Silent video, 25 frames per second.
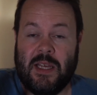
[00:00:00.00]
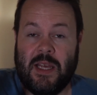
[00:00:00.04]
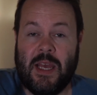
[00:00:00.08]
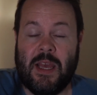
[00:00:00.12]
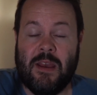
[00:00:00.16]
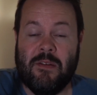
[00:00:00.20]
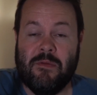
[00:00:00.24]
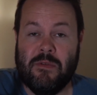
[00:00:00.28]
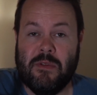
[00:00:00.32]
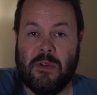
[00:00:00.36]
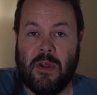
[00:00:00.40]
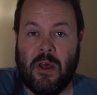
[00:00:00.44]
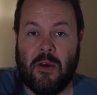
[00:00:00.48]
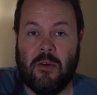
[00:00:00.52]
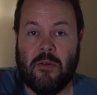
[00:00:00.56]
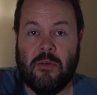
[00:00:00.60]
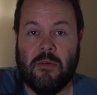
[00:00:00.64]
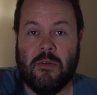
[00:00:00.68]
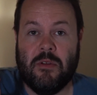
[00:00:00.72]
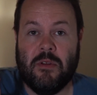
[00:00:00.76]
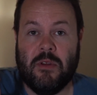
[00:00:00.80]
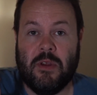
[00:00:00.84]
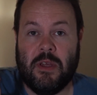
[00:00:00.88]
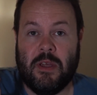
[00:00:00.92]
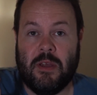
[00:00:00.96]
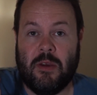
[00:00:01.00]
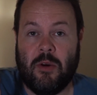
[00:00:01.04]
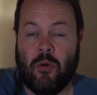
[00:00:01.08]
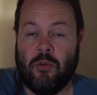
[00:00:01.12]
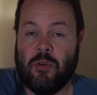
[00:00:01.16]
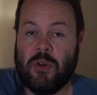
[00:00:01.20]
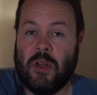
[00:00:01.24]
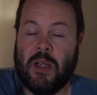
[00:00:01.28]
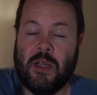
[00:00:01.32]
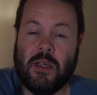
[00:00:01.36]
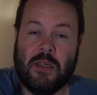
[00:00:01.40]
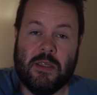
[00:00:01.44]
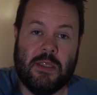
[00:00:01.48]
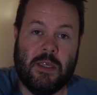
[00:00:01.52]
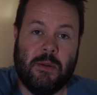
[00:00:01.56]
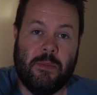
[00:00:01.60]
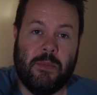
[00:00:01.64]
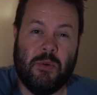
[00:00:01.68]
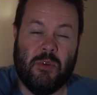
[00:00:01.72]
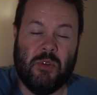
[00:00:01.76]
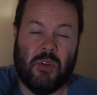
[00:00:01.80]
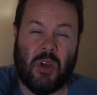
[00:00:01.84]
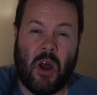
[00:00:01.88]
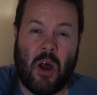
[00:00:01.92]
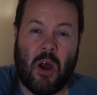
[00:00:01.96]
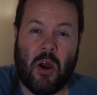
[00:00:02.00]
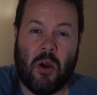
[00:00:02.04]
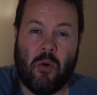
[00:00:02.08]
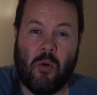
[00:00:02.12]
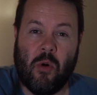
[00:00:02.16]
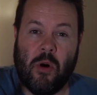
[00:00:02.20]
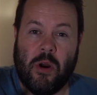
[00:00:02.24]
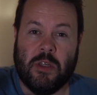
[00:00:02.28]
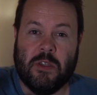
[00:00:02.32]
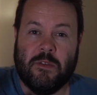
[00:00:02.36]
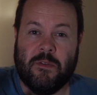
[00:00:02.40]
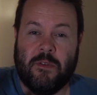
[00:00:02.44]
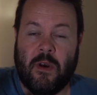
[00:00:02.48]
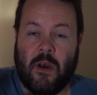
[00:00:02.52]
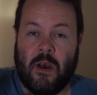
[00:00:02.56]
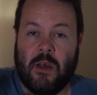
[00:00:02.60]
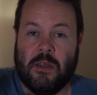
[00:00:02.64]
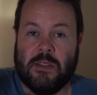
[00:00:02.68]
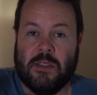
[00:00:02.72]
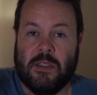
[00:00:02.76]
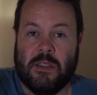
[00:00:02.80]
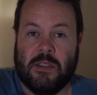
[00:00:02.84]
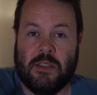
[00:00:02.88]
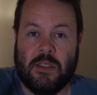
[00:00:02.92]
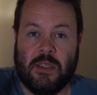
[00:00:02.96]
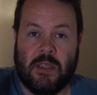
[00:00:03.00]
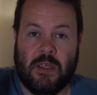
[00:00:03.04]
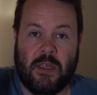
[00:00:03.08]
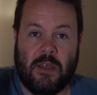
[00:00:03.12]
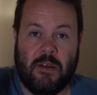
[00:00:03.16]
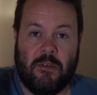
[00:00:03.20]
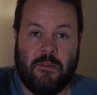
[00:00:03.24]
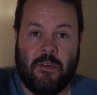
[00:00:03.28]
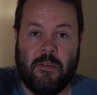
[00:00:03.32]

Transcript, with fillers: even though the Alder Lake CPUs aren't quite as fast as the